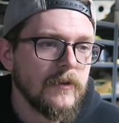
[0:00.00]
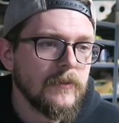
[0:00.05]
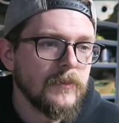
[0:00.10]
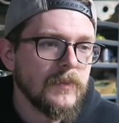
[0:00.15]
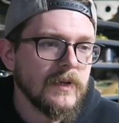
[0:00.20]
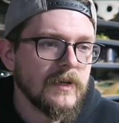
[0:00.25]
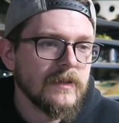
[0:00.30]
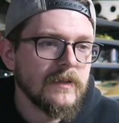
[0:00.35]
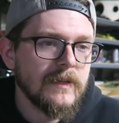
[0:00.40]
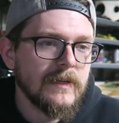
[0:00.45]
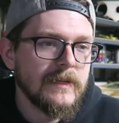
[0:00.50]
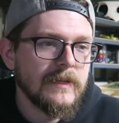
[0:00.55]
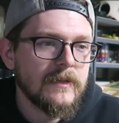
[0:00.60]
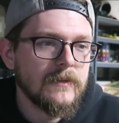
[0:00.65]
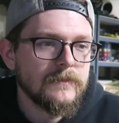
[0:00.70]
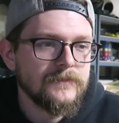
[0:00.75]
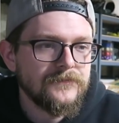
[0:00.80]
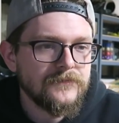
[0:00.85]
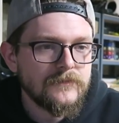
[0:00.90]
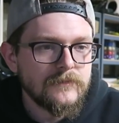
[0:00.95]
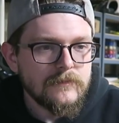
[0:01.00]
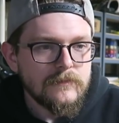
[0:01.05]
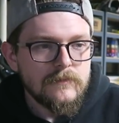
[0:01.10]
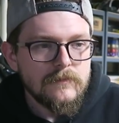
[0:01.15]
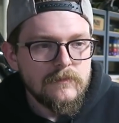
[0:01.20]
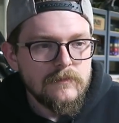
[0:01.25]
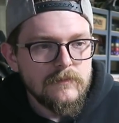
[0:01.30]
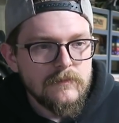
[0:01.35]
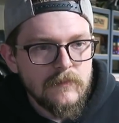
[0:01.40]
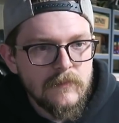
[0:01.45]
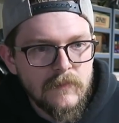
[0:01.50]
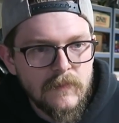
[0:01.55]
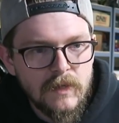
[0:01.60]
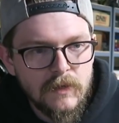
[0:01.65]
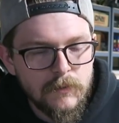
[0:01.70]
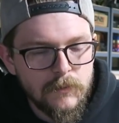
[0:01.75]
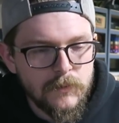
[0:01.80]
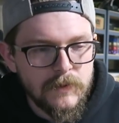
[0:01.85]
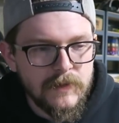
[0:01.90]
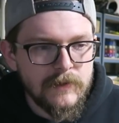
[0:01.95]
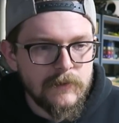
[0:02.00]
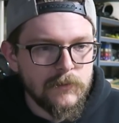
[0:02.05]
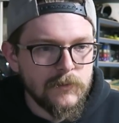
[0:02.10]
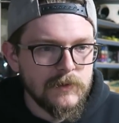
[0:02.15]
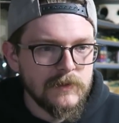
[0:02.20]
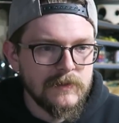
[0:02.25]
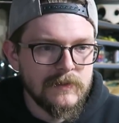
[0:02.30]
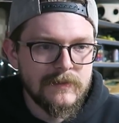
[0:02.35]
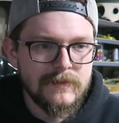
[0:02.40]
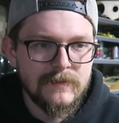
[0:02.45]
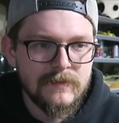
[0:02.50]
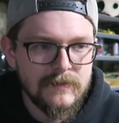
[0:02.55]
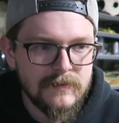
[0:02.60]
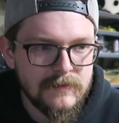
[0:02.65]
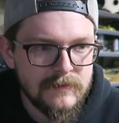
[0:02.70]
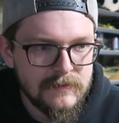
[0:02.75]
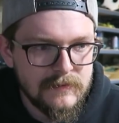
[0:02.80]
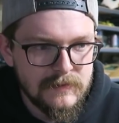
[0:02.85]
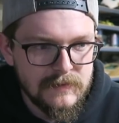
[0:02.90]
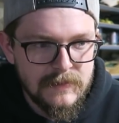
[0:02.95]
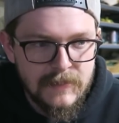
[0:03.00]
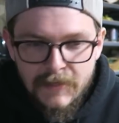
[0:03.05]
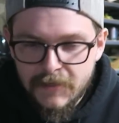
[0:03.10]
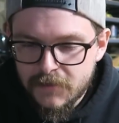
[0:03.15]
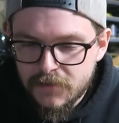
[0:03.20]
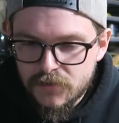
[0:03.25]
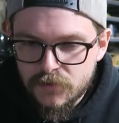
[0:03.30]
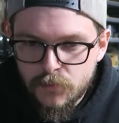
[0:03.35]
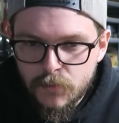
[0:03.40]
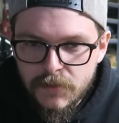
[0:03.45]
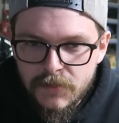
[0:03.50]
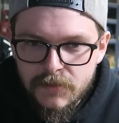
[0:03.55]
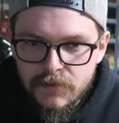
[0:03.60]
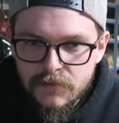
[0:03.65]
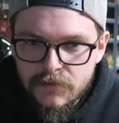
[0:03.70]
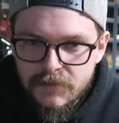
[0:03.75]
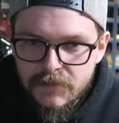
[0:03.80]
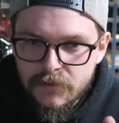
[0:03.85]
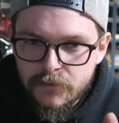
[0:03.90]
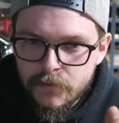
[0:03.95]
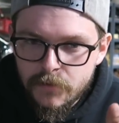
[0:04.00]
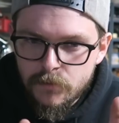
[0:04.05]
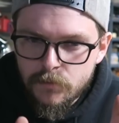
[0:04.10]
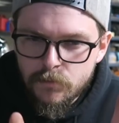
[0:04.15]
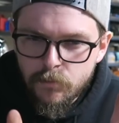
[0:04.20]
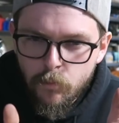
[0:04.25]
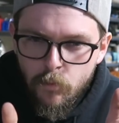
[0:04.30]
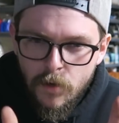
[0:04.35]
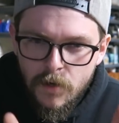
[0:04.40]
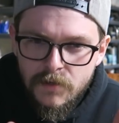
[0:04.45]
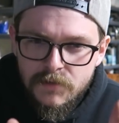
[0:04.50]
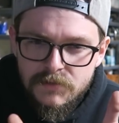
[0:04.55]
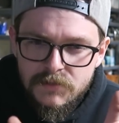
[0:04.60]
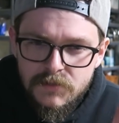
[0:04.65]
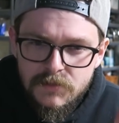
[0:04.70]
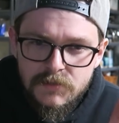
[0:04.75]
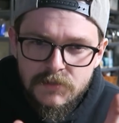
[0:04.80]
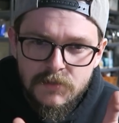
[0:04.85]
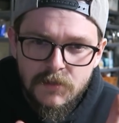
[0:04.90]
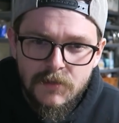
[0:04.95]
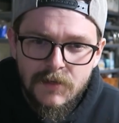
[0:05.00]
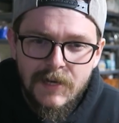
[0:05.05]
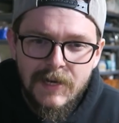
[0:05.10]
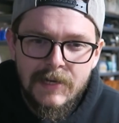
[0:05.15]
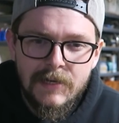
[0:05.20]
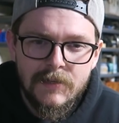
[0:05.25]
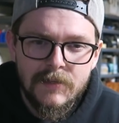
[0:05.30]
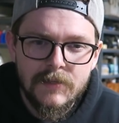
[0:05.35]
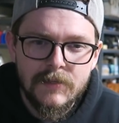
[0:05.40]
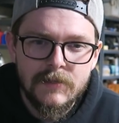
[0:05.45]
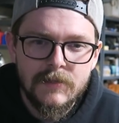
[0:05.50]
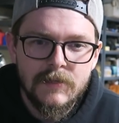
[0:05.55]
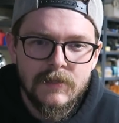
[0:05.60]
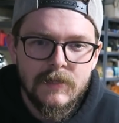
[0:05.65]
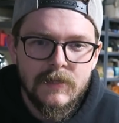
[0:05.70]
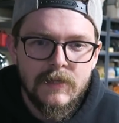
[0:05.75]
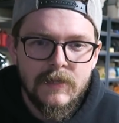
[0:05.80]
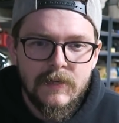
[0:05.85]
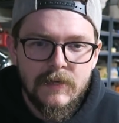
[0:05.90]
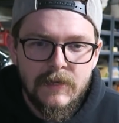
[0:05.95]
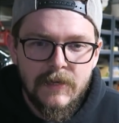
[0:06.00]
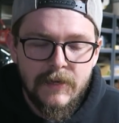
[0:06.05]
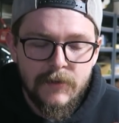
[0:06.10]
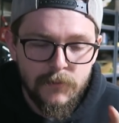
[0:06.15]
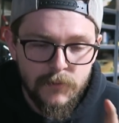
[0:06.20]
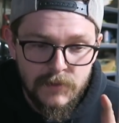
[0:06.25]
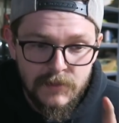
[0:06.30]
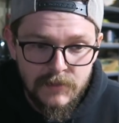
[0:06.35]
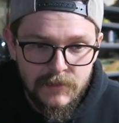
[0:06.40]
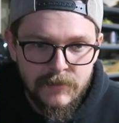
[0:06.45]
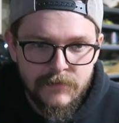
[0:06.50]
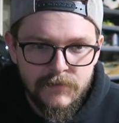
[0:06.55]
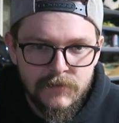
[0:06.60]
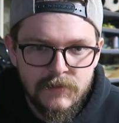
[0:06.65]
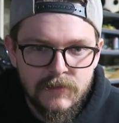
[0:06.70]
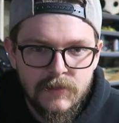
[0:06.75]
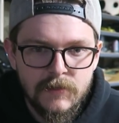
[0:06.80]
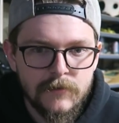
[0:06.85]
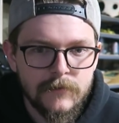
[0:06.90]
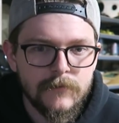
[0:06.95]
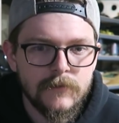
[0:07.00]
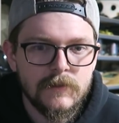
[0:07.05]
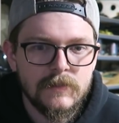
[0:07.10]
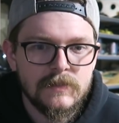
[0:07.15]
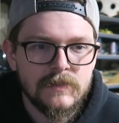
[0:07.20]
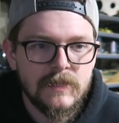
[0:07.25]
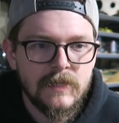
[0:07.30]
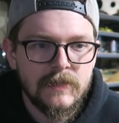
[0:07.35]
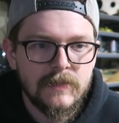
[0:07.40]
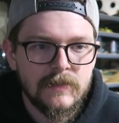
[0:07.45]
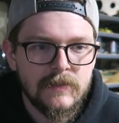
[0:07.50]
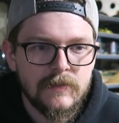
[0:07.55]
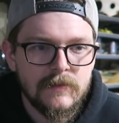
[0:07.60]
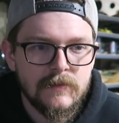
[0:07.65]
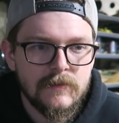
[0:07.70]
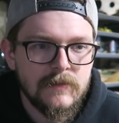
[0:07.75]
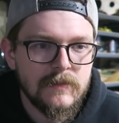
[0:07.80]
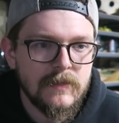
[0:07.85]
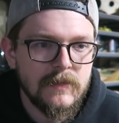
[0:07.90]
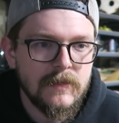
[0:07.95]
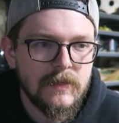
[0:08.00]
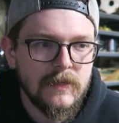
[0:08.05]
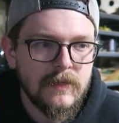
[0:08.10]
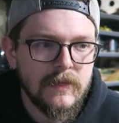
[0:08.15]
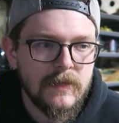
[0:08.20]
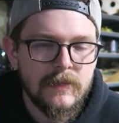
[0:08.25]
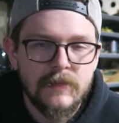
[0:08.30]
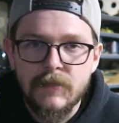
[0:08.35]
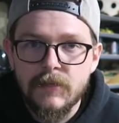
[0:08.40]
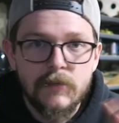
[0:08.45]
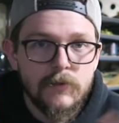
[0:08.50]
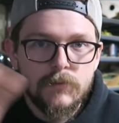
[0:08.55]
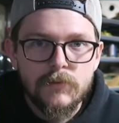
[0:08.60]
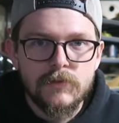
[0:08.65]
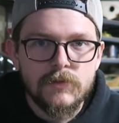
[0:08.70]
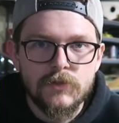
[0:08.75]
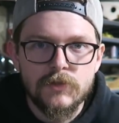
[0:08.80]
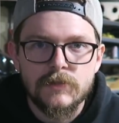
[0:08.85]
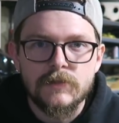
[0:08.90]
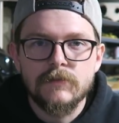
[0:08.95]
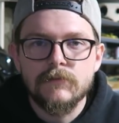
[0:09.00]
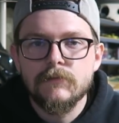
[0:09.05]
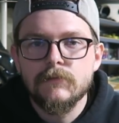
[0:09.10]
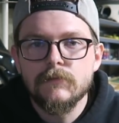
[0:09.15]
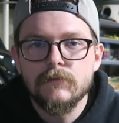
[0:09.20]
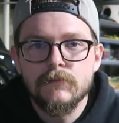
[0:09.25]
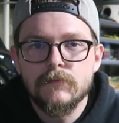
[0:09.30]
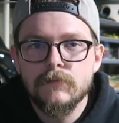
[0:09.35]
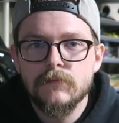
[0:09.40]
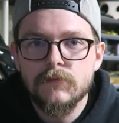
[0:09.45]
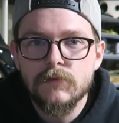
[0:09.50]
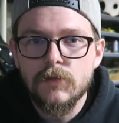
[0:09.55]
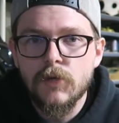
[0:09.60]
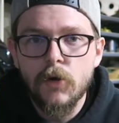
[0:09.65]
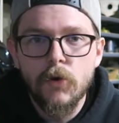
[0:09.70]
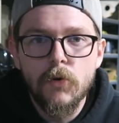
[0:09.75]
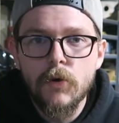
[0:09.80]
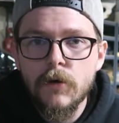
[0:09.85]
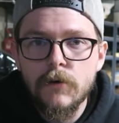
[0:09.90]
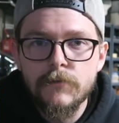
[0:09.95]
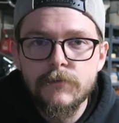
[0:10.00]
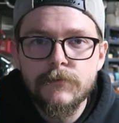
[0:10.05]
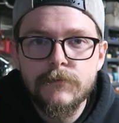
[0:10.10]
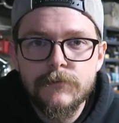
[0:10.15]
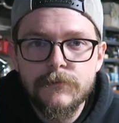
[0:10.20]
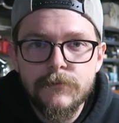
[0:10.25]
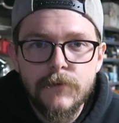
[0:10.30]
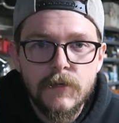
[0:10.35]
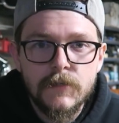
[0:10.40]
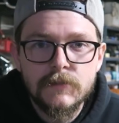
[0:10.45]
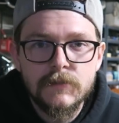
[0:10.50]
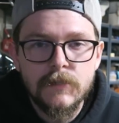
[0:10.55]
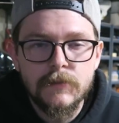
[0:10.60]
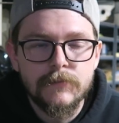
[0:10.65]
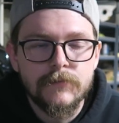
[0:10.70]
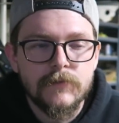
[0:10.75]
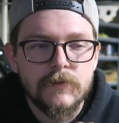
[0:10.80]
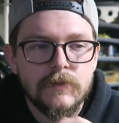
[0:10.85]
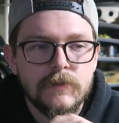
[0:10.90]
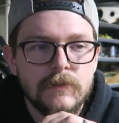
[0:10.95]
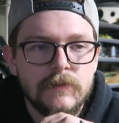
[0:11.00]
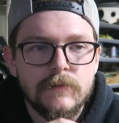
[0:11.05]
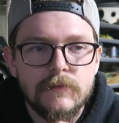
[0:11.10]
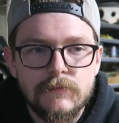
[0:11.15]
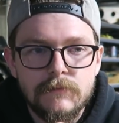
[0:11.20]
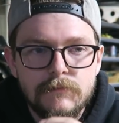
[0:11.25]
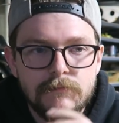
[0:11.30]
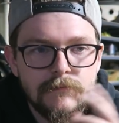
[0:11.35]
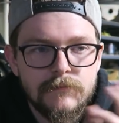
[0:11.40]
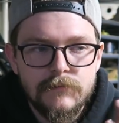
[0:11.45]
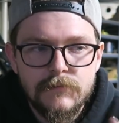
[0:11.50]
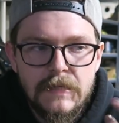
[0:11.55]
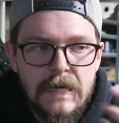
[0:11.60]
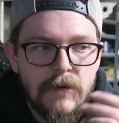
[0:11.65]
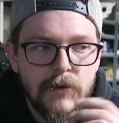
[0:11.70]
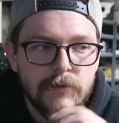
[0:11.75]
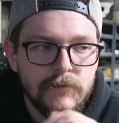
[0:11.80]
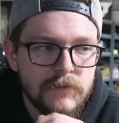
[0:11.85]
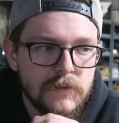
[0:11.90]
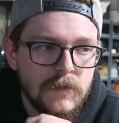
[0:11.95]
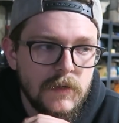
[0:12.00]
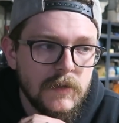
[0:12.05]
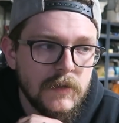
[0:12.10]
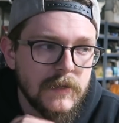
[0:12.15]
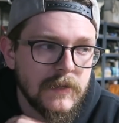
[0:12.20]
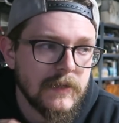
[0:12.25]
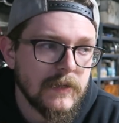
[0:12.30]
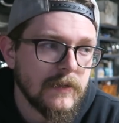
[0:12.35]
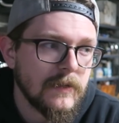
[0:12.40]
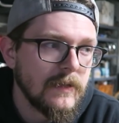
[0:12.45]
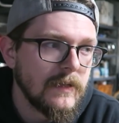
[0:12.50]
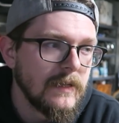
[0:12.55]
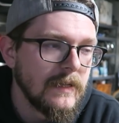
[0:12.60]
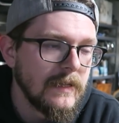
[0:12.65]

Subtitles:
But like, we would get it to where it would want to start idling, and we'd leave it there for a second, and then it would just go all fucked up for however long again.